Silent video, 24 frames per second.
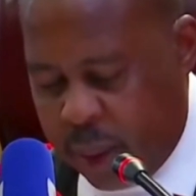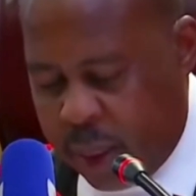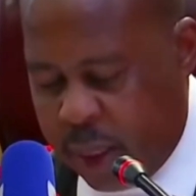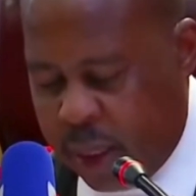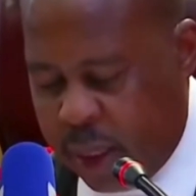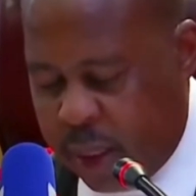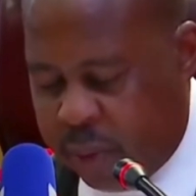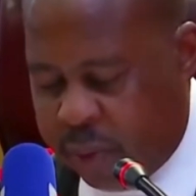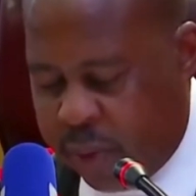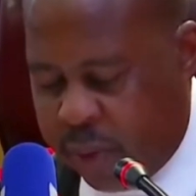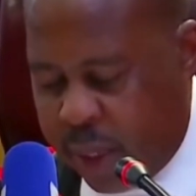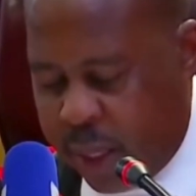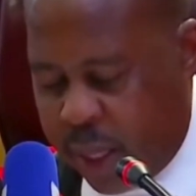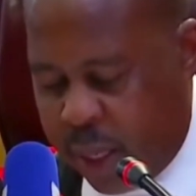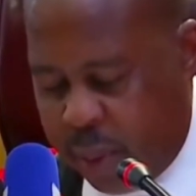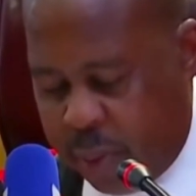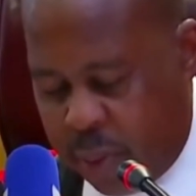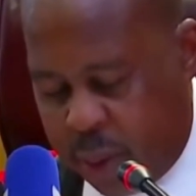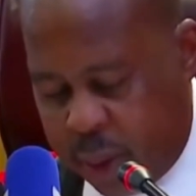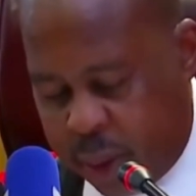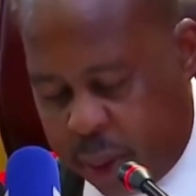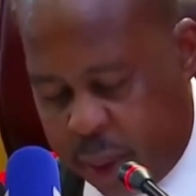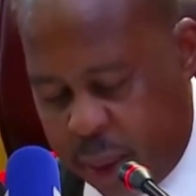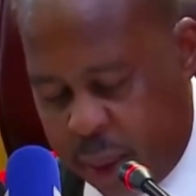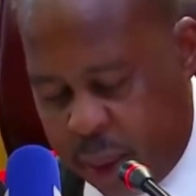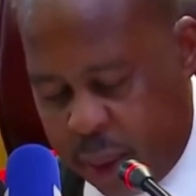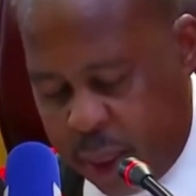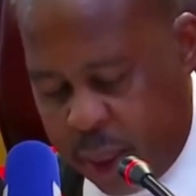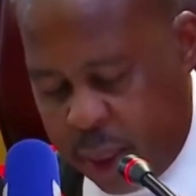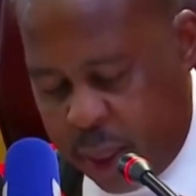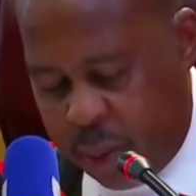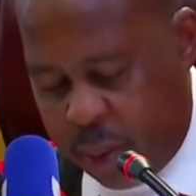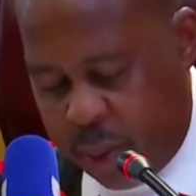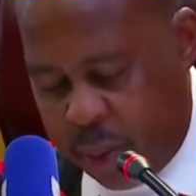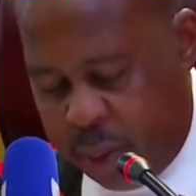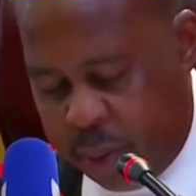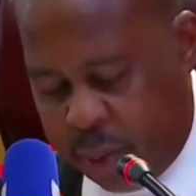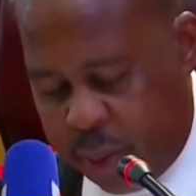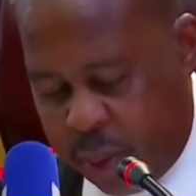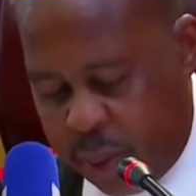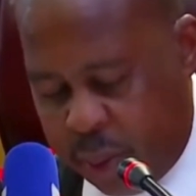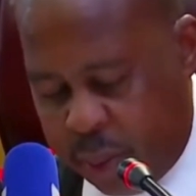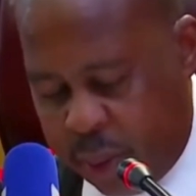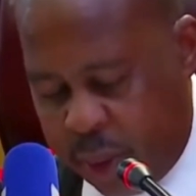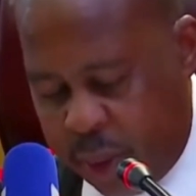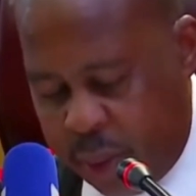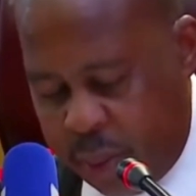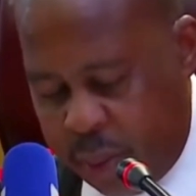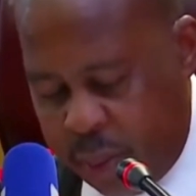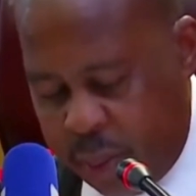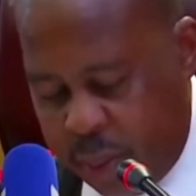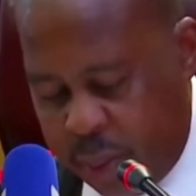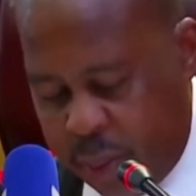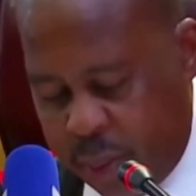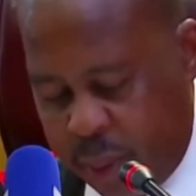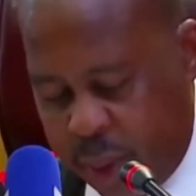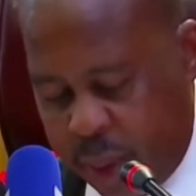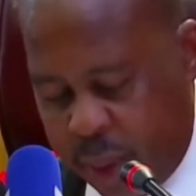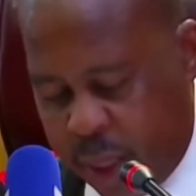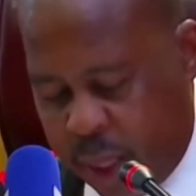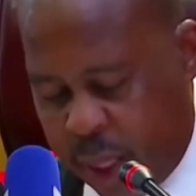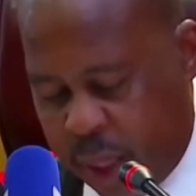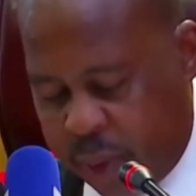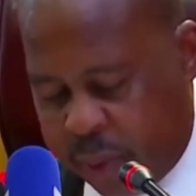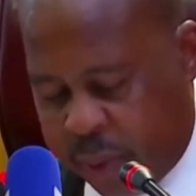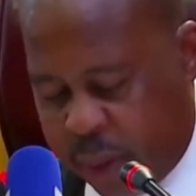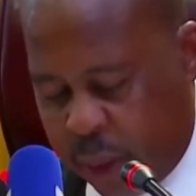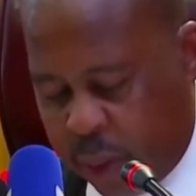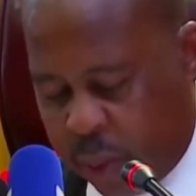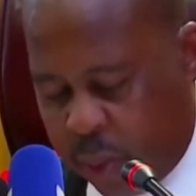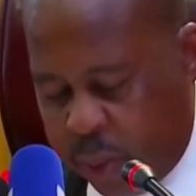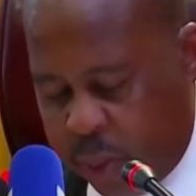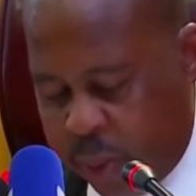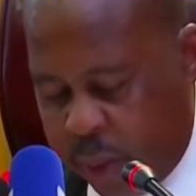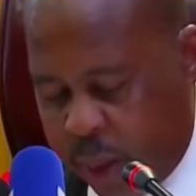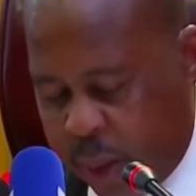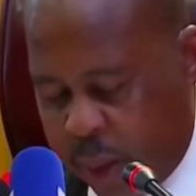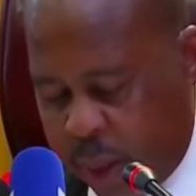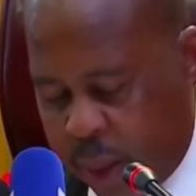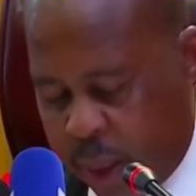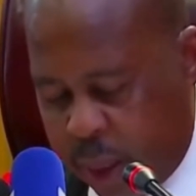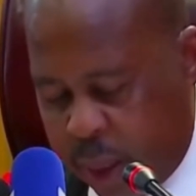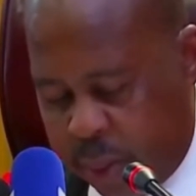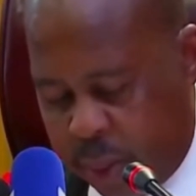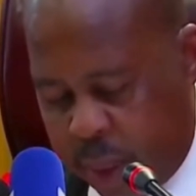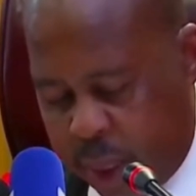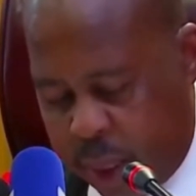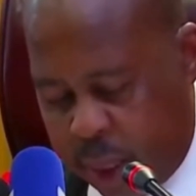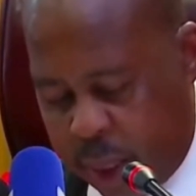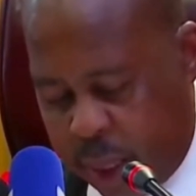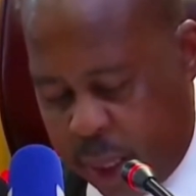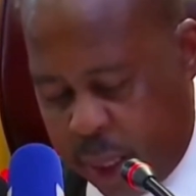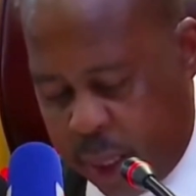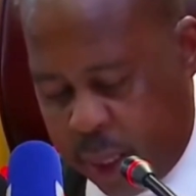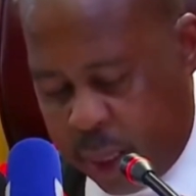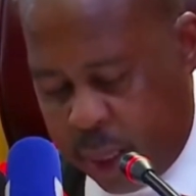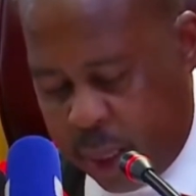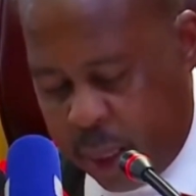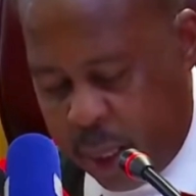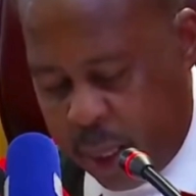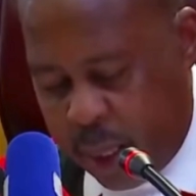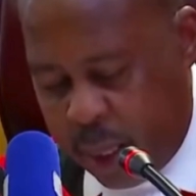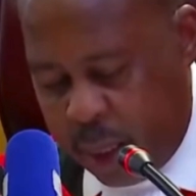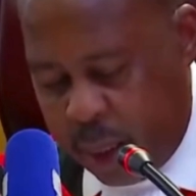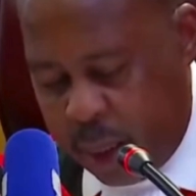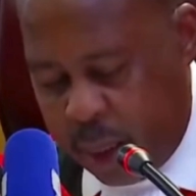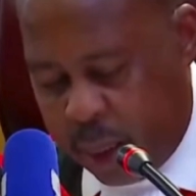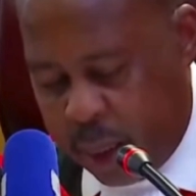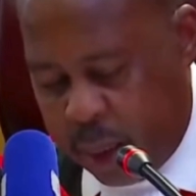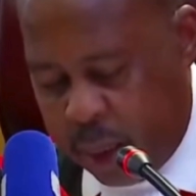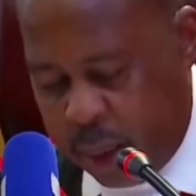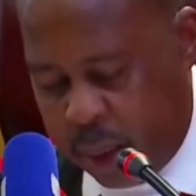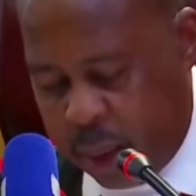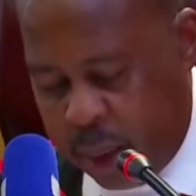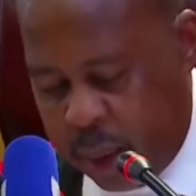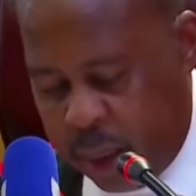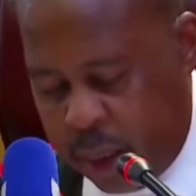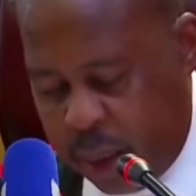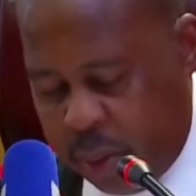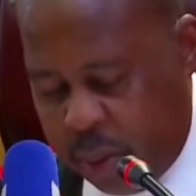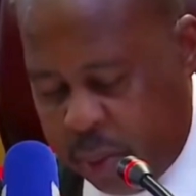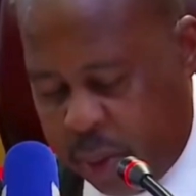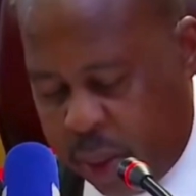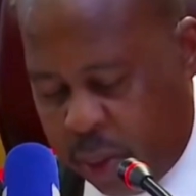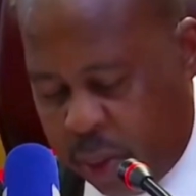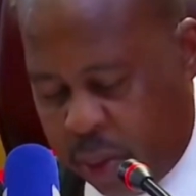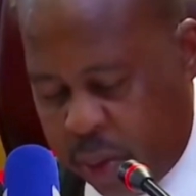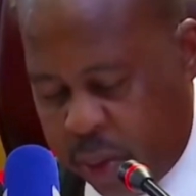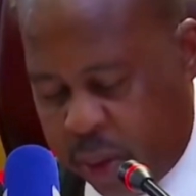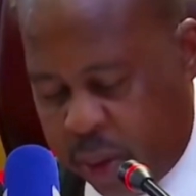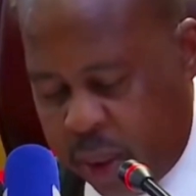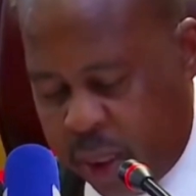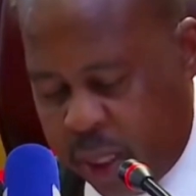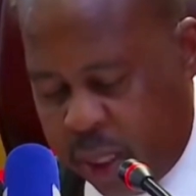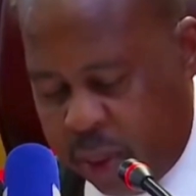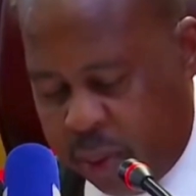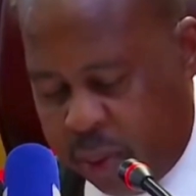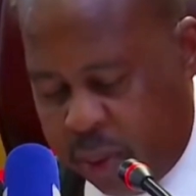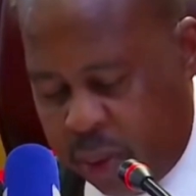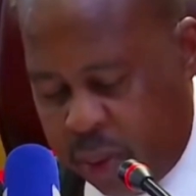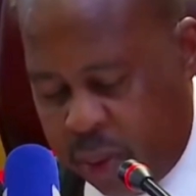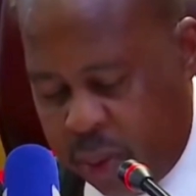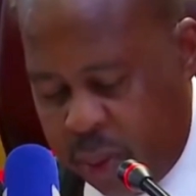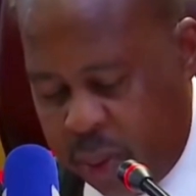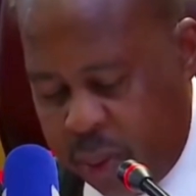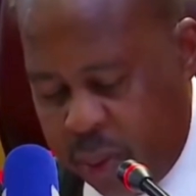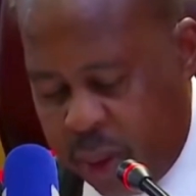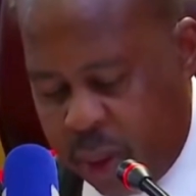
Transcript: This firearm was taken away from him after committing the murder, and the intention, in my considered view,